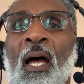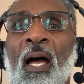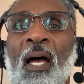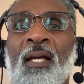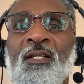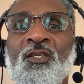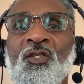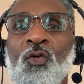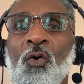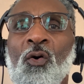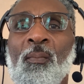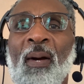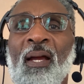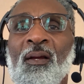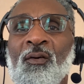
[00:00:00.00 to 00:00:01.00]
I saw
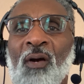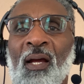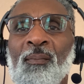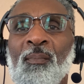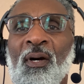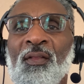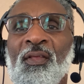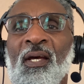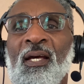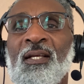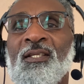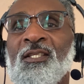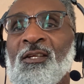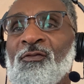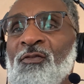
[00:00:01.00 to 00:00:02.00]
my grandmother
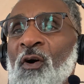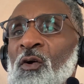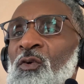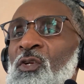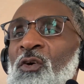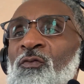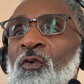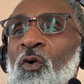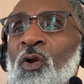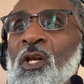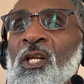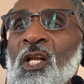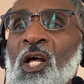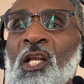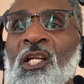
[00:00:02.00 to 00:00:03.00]
as the fount of all
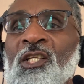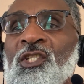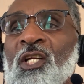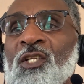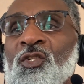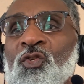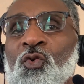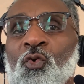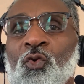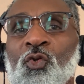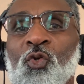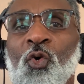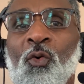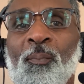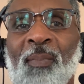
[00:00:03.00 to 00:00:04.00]
knowledge and so
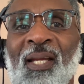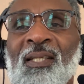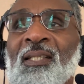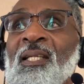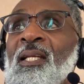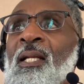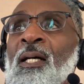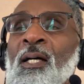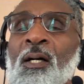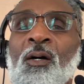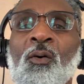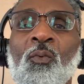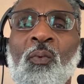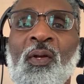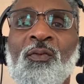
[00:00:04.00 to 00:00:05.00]
tormented her
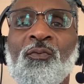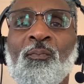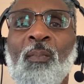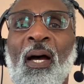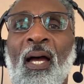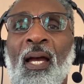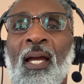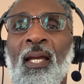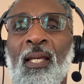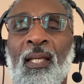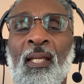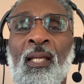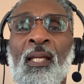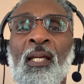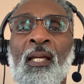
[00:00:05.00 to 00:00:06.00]
with my
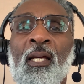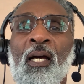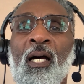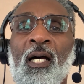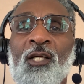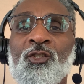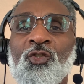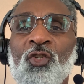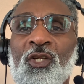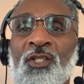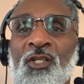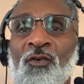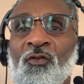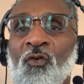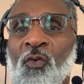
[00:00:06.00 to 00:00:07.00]
hundreds
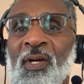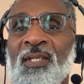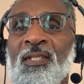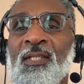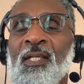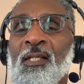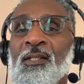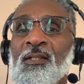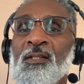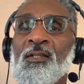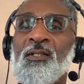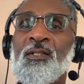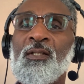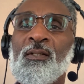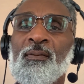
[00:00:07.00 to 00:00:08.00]
of
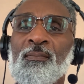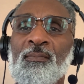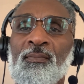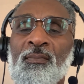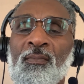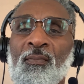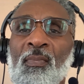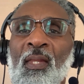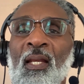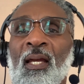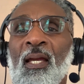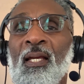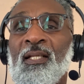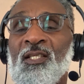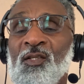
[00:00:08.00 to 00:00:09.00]
questions,
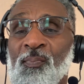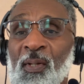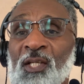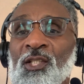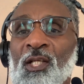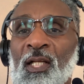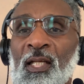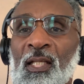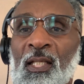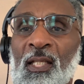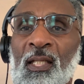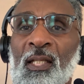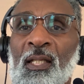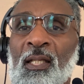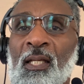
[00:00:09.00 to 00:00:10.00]
especially
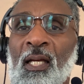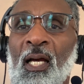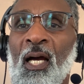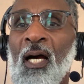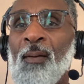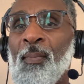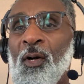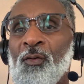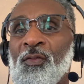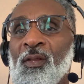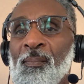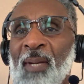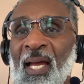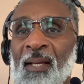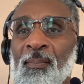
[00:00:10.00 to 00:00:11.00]
about the
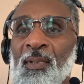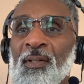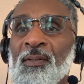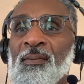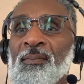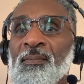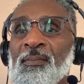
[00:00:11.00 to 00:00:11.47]
Bible.